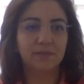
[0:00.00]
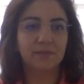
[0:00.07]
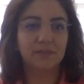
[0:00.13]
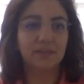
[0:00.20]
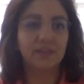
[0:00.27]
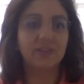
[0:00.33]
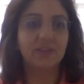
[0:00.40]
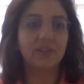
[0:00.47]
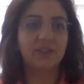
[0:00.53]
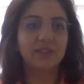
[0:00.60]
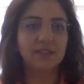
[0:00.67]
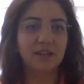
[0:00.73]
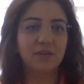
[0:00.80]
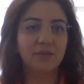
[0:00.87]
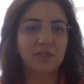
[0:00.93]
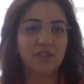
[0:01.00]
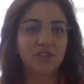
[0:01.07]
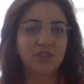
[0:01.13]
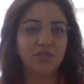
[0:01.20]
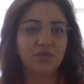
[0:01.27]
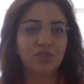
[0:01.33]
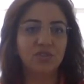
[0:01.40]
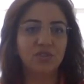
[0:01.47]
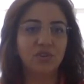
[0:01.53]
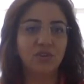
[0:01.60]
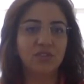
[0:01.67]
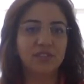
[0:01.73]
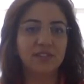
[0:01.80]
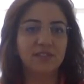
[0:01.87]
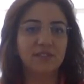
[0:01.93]
Here are some issues to
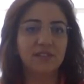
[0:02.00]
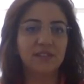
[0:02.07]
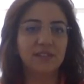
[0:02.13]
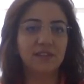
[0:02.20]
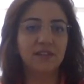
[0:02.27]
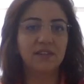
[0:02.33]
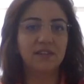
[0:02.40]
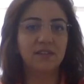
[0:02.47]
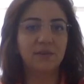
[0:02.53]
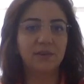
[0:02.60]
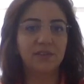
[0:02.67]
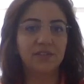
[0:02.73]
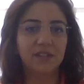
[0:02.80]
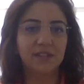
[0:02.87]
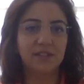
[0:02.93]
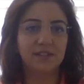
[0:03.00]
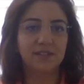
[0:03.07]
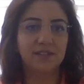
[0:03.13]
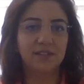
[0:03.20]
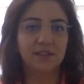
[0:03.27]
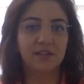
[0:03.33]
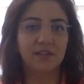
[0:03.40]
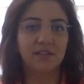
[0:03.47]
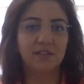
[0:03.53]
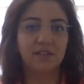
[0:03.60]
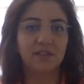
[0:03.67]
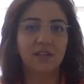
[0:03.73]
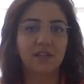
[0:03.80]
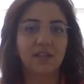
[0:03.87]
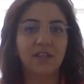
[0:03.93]
consider in academic writing style,
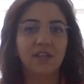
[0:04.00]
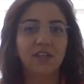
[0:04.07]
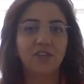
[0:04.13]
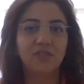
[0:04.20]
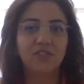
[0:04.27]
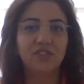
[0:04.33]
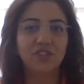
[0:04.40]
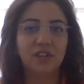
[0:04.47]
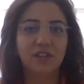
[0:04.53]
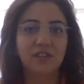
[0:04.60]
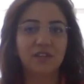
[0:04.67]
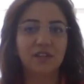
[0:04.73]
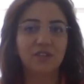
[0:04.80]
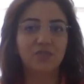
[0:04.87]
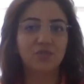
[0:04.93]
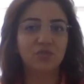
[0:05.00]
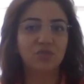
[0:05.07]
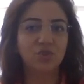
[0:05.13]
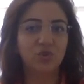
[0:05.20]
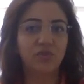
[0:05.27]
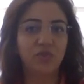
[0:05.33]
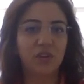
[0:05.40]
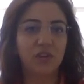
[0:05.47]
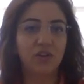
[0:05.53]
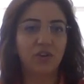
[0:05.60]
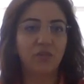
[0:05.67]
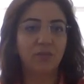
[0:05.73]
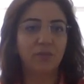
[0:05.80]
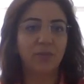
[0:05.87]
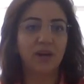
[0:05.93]
which are not rules to
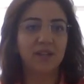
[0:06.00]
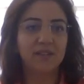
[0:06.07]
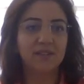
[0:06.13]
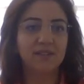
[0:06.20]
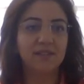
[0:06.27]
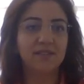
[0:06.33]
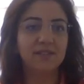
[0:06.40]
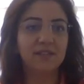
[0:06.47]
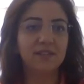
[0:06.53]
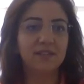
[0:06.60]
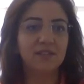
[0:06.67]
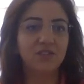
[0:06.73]
follow, but rather